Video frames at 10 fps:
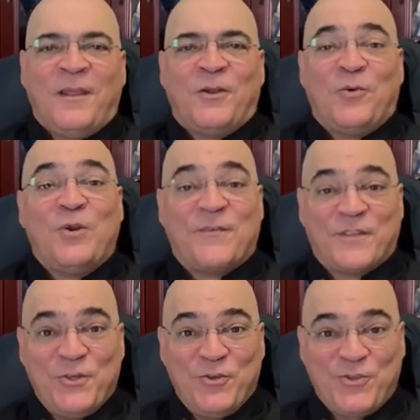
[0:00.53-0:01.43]
Good
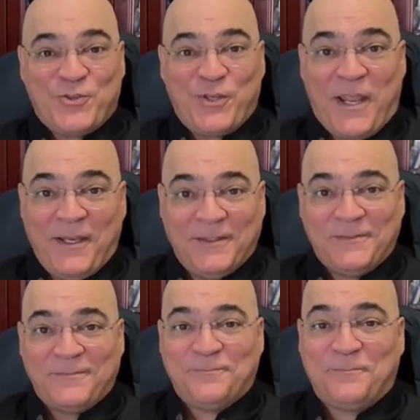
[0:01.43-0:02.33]
afternoon today.
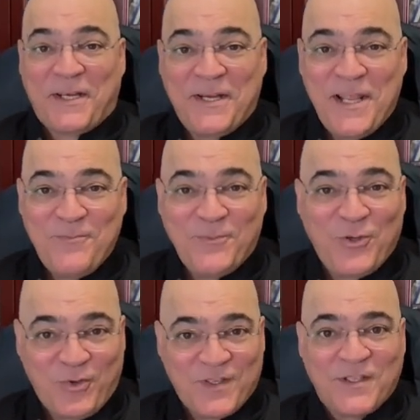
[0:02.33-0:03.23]
My name
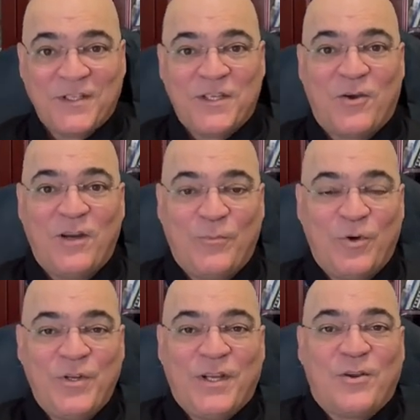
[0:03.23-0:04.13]
Dr. Santiago
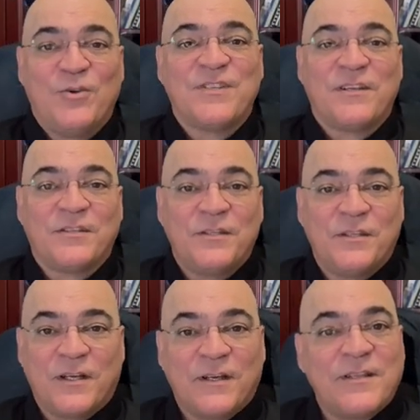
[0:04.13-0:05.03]
Laborde, consultant
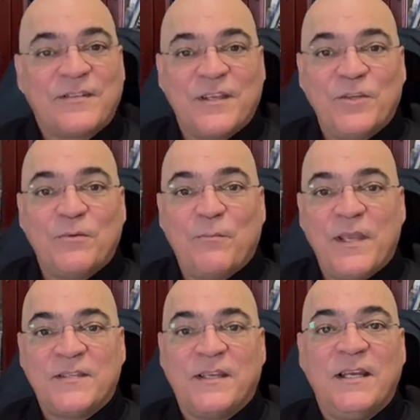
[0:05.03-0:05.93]
general and surgeon
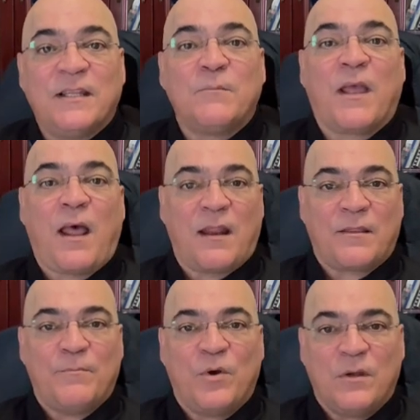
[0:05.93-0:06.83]
based in Ledme Health,
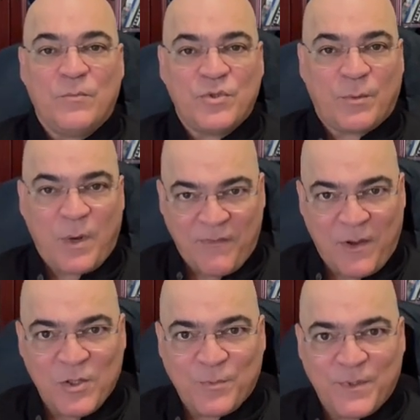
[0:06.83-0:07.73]
Bokamoso Private
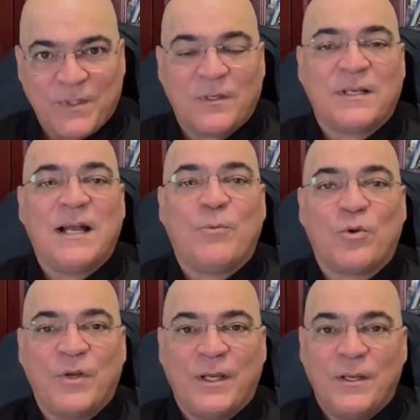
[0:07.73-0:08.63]
Hospital,
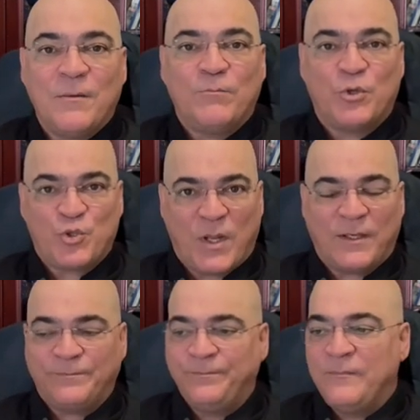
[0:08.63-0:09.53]
Gaborone, Botswana.
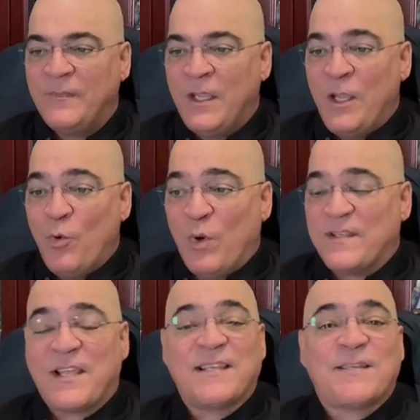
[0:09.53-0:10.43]
Well,
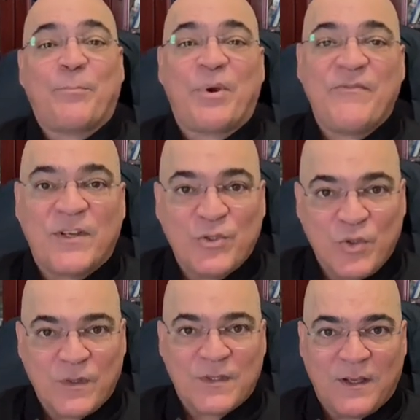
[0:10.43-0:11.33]
as a private
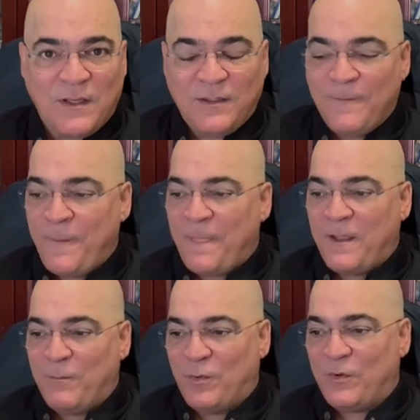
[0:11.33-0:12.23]
doctor,
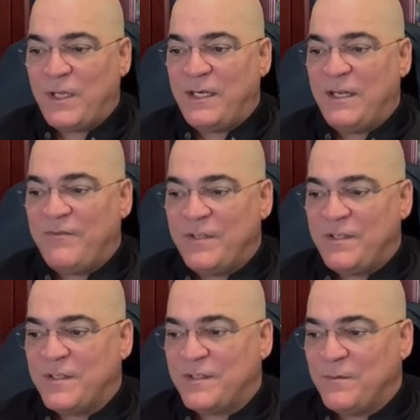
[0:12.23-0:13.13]
more than 11
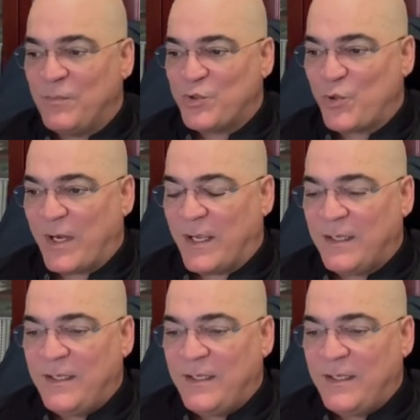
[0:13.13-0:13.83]
years in Botswana,